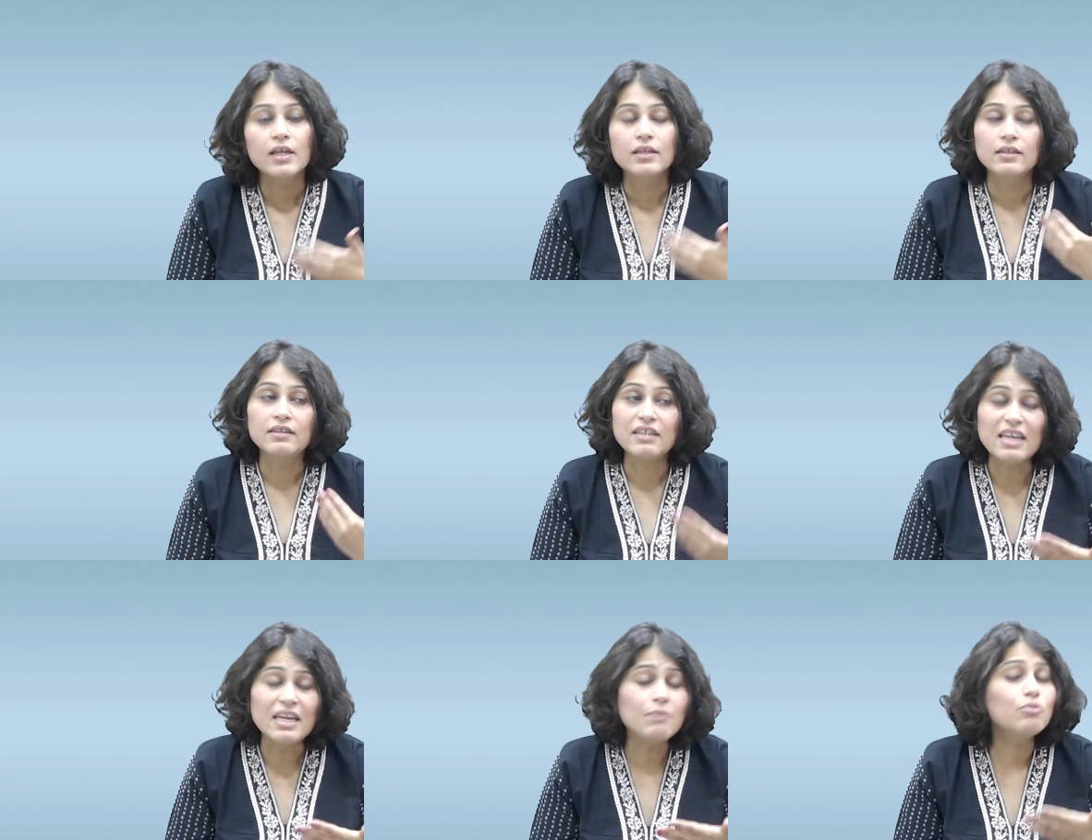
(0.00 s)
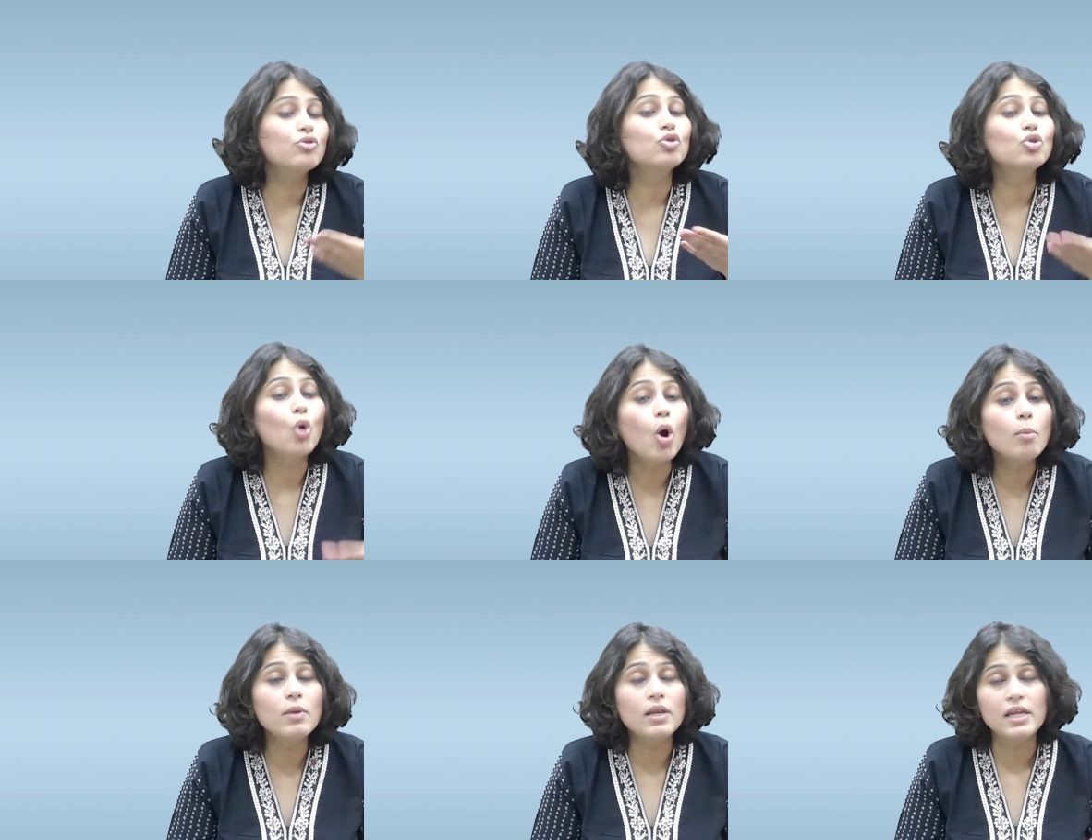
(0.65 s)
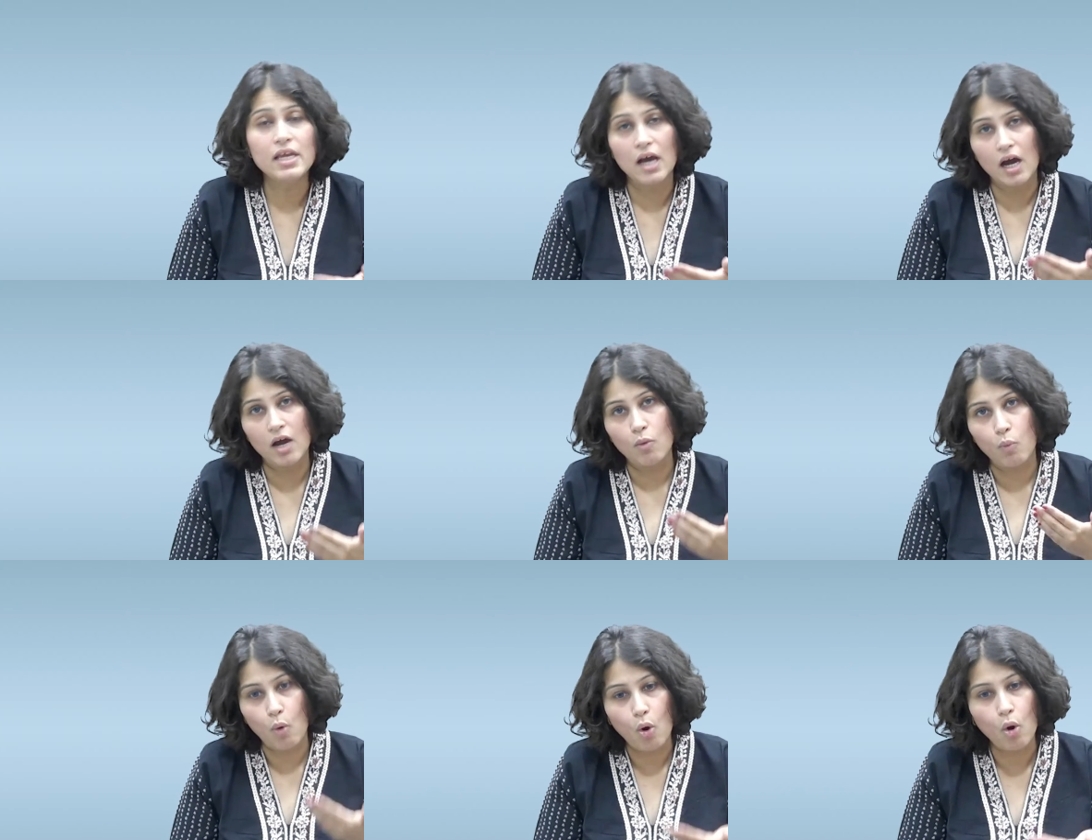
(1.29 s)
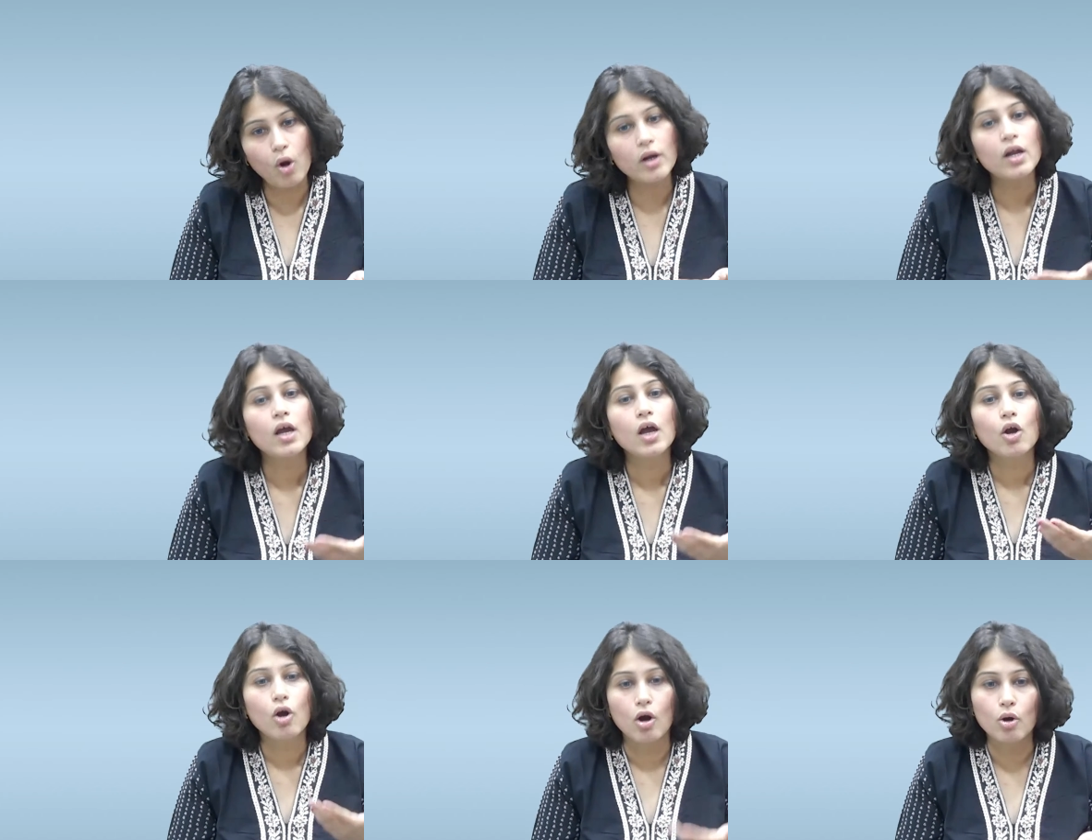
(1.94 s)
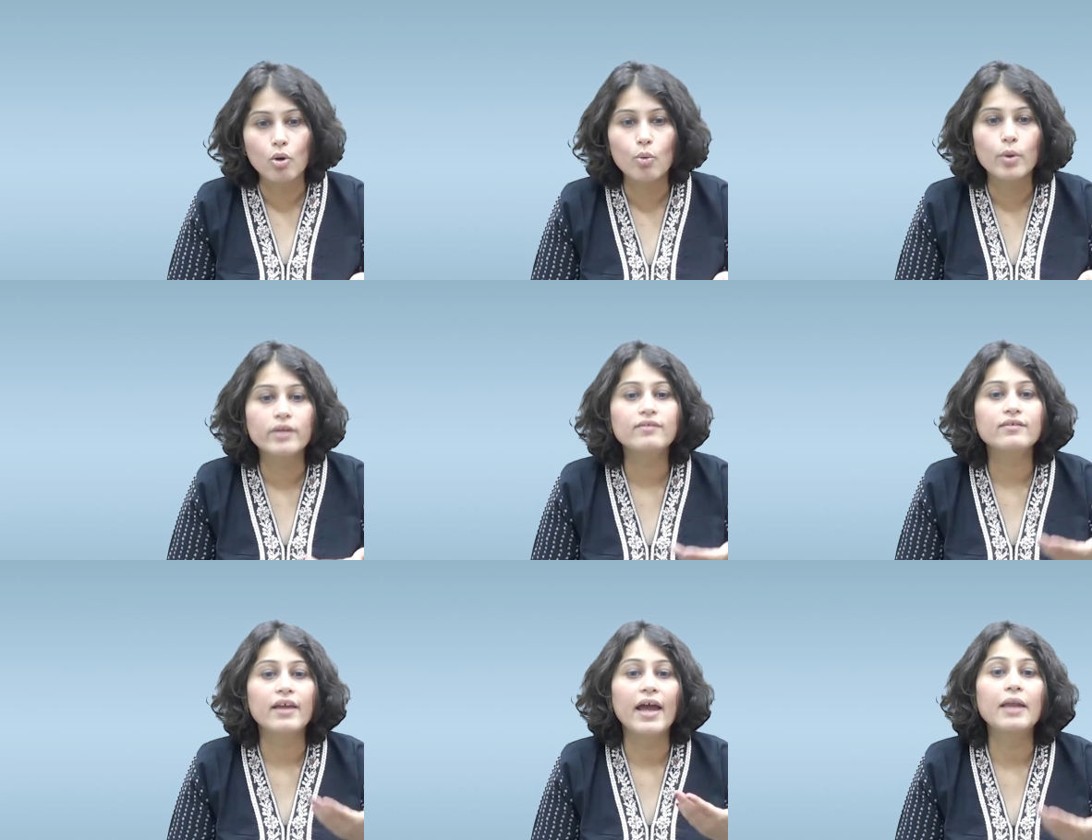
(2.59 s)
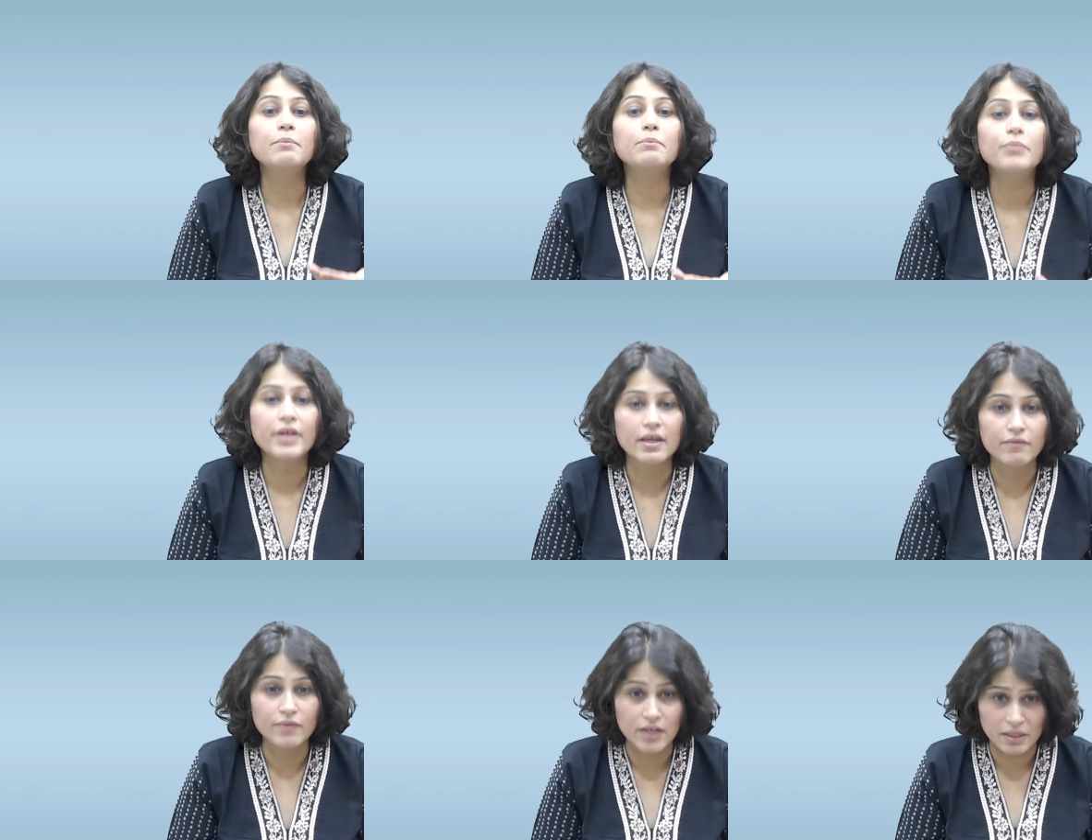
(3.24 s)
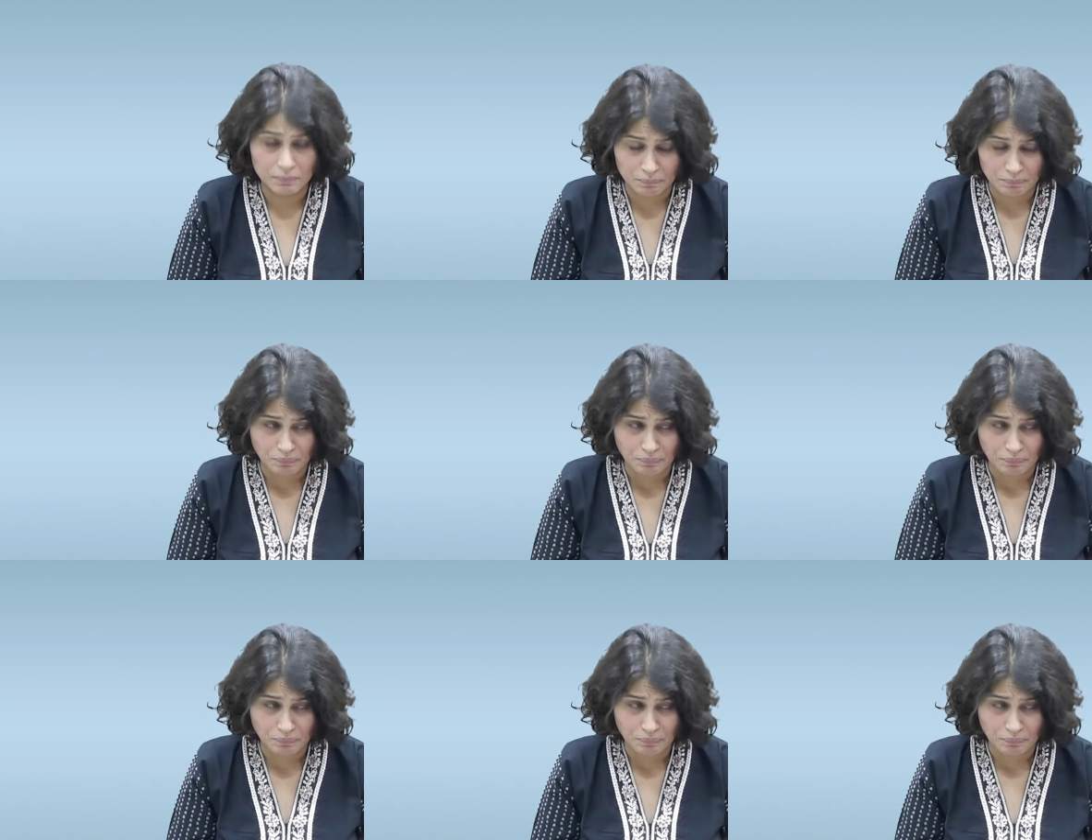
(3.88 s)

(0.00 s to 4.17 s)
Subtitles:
The themes normally are war, conquest and bravery.